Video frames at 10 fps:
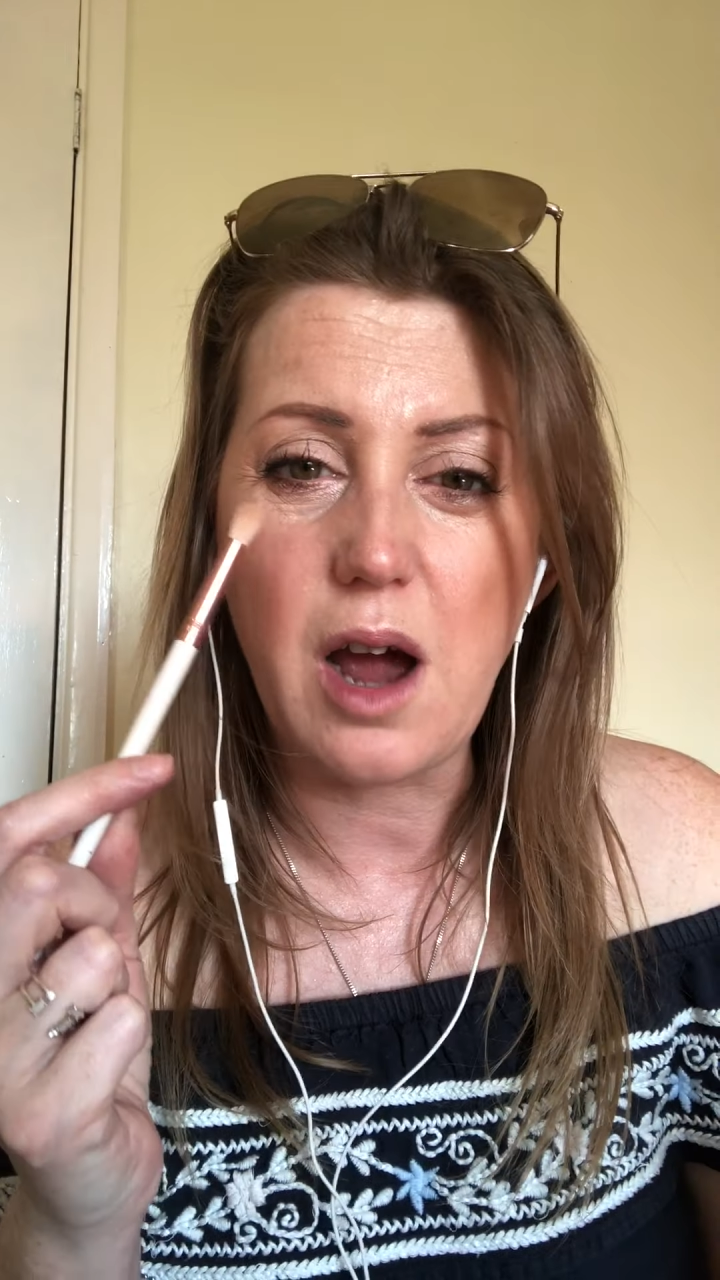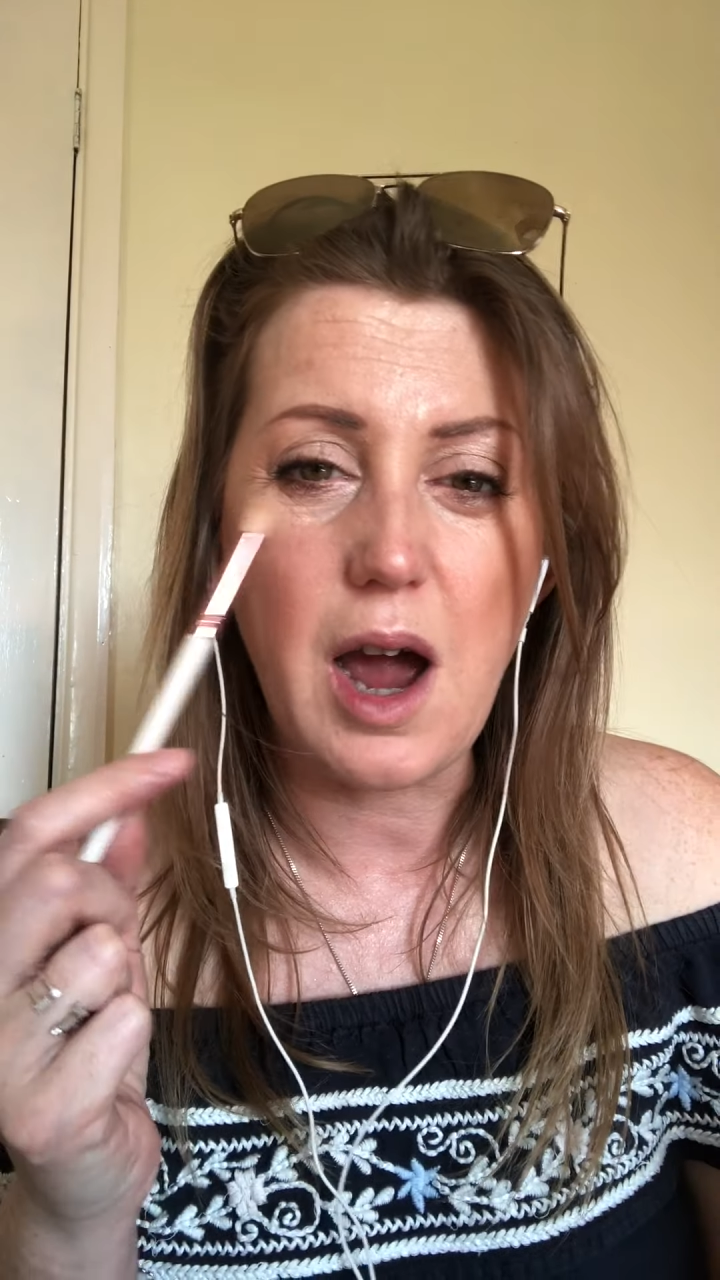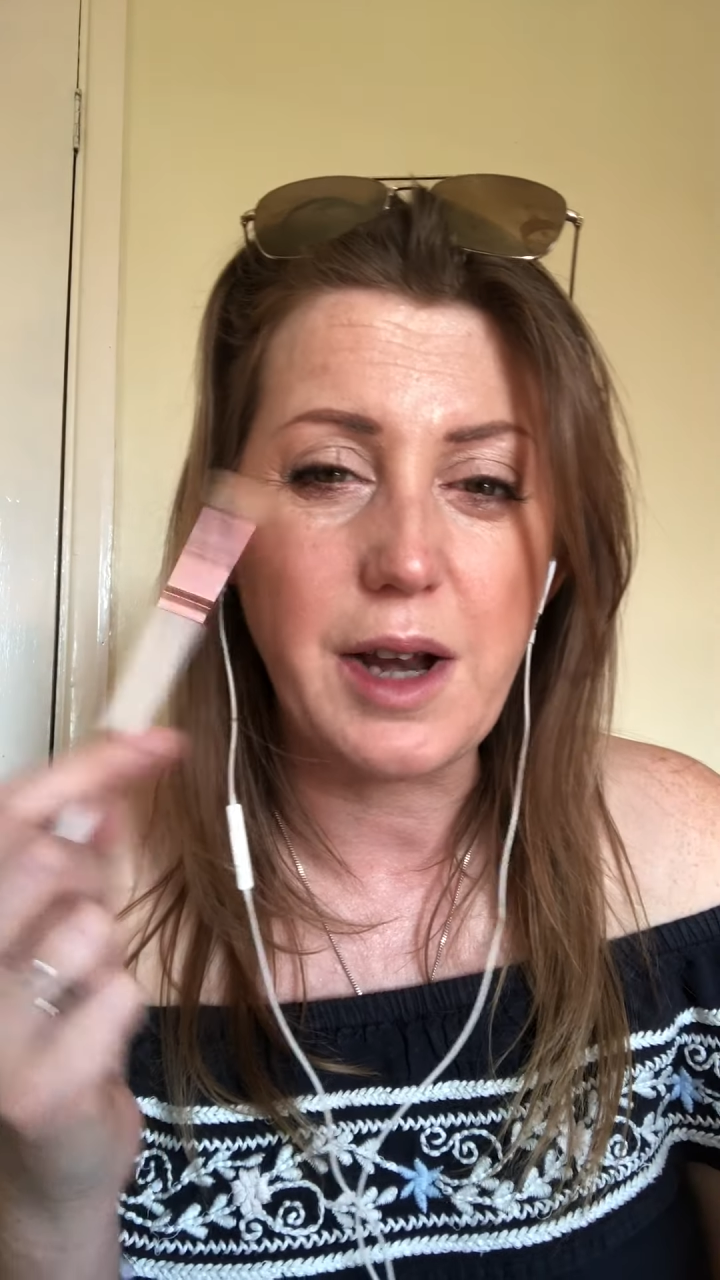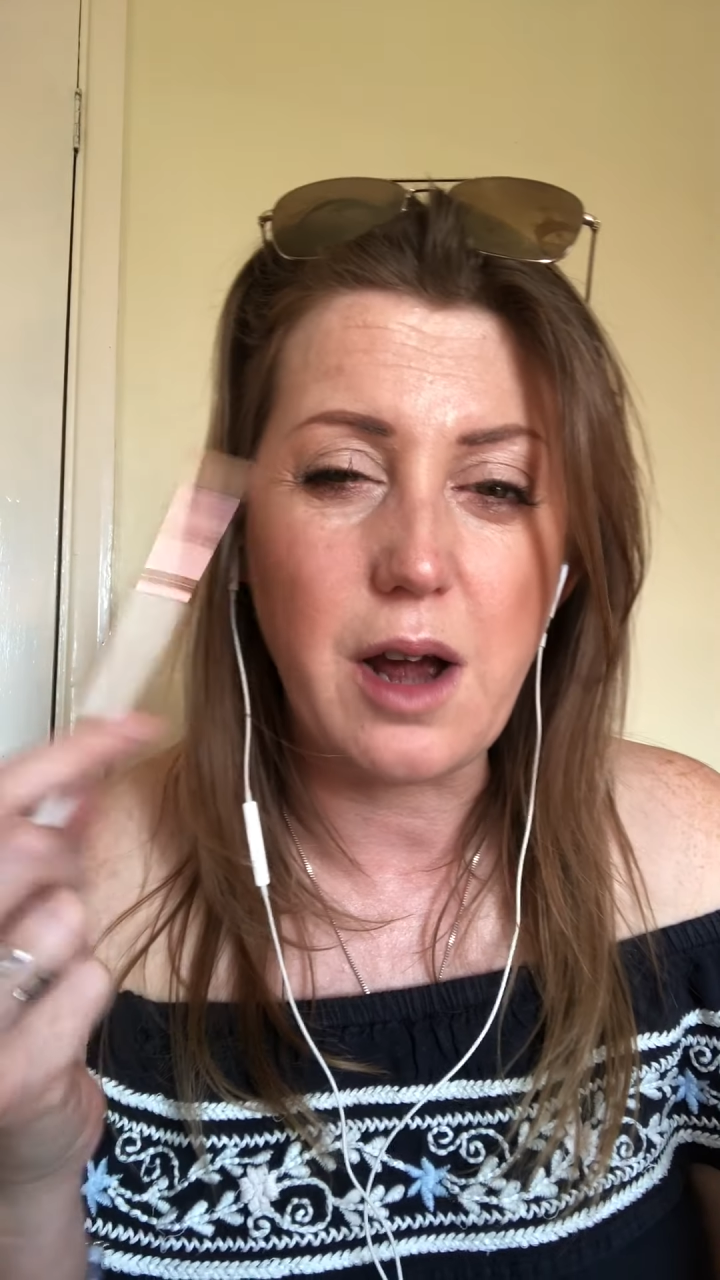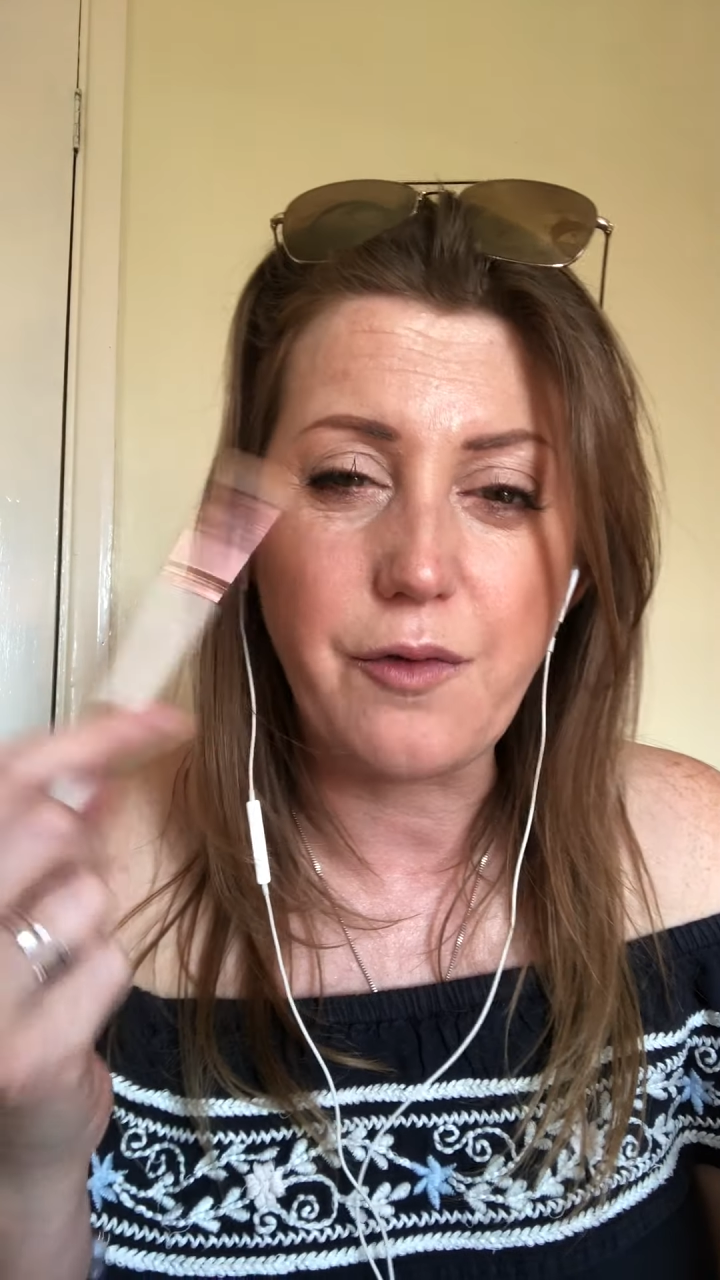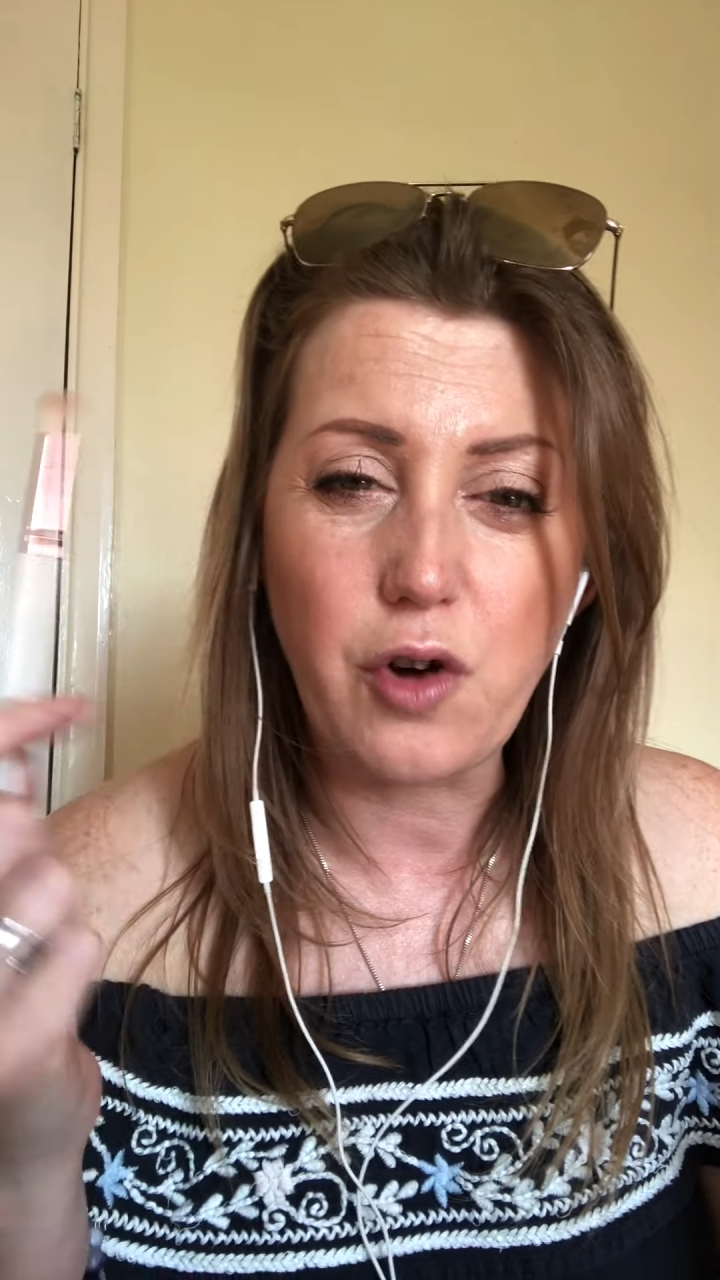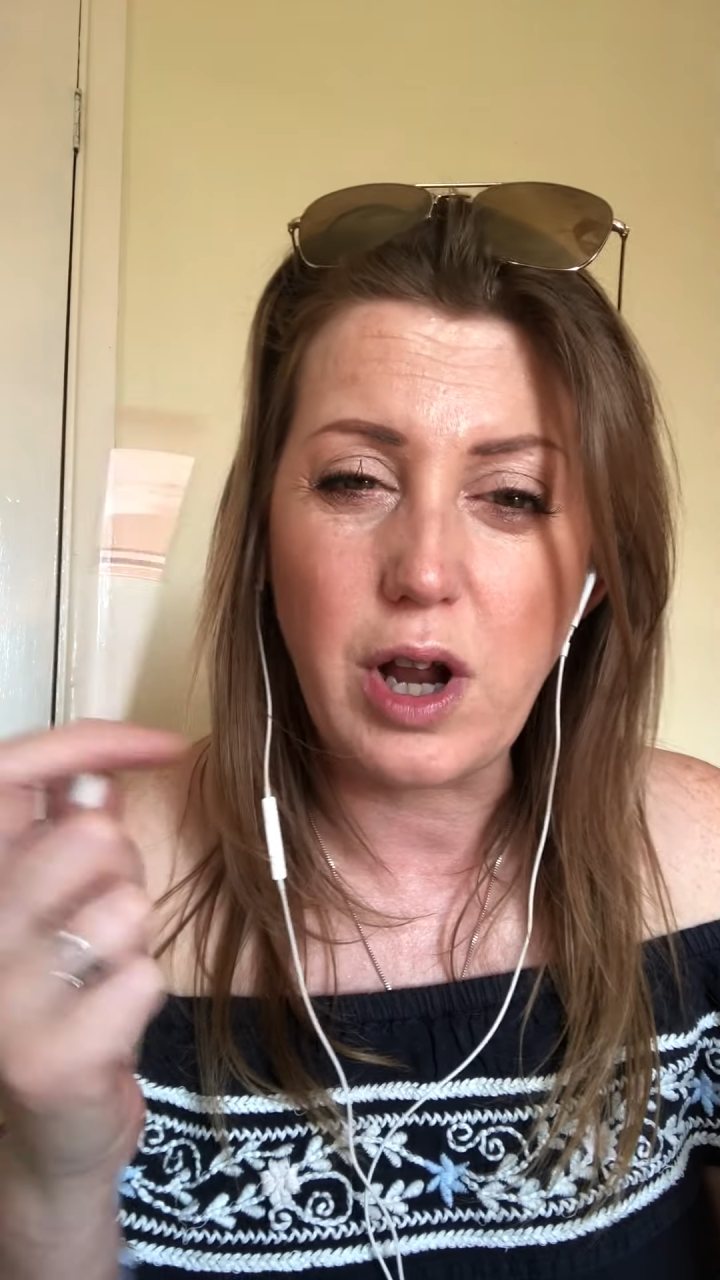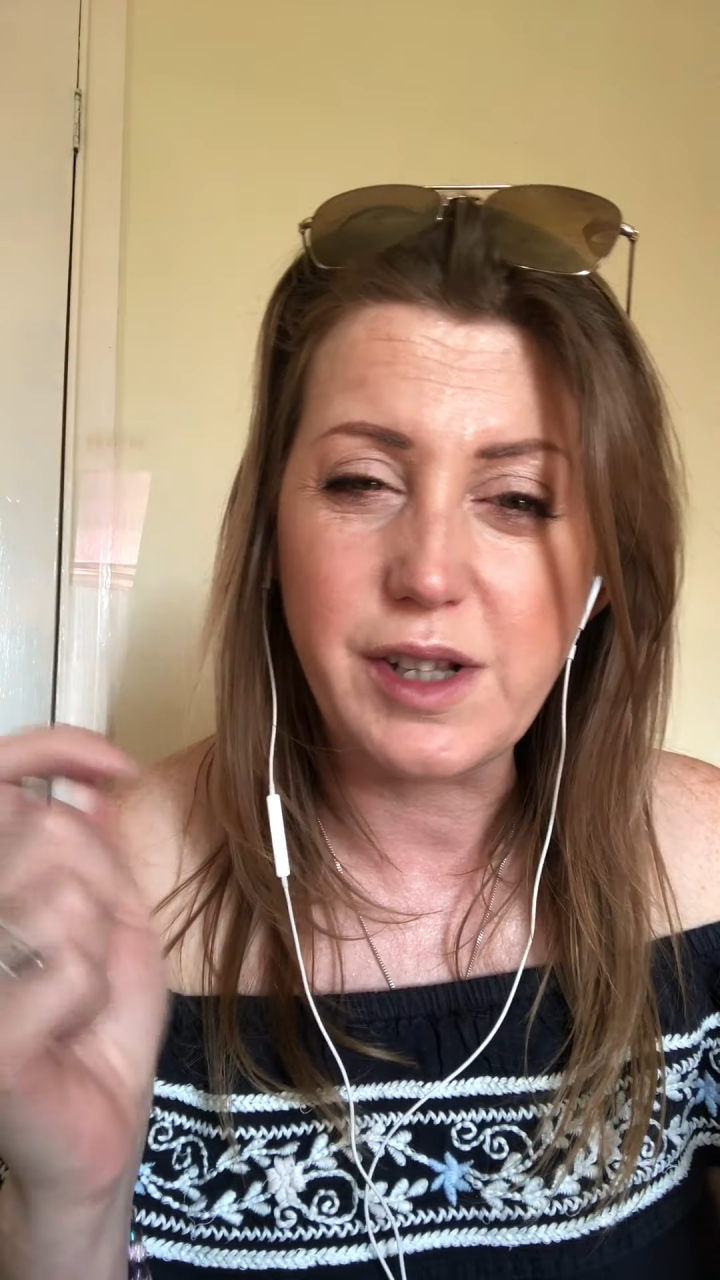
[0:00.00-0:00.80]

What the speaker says: and I've got